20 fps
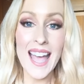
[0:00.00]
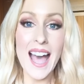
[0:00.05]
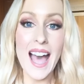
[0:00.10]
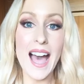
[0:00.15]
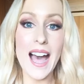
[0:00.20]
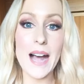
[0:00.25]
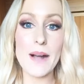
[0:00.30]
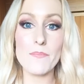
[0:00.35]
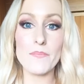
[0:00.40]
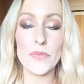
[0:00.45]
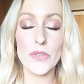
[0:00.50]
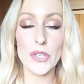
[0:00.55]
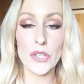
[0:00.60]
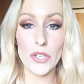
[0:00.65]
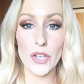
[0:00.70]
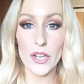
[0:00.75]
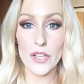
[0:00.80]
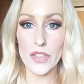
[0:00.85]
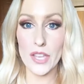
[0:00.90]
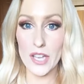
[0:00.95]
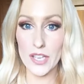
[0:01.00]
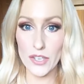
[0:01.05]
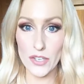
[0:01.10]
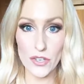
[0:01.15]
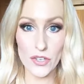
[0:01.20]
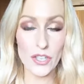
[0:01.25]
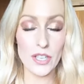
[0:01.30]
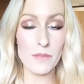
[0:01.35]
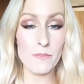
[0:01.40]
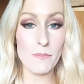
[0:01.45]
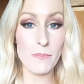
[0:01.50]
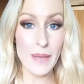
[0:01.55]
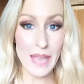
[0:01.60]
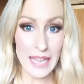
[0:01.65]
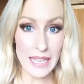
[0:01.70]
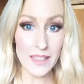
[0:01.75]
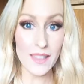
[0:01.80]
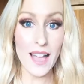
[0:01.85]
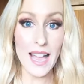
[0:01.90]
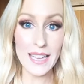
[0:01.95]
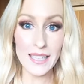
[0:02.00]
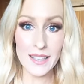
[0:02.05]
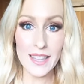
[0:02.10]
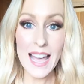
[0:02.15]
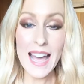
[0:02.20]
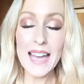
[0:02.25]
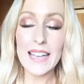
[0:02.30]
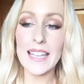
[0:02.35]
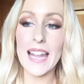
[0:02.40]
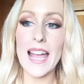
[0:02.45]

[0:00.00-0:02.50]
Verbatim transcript: um, you know, that you can be like that.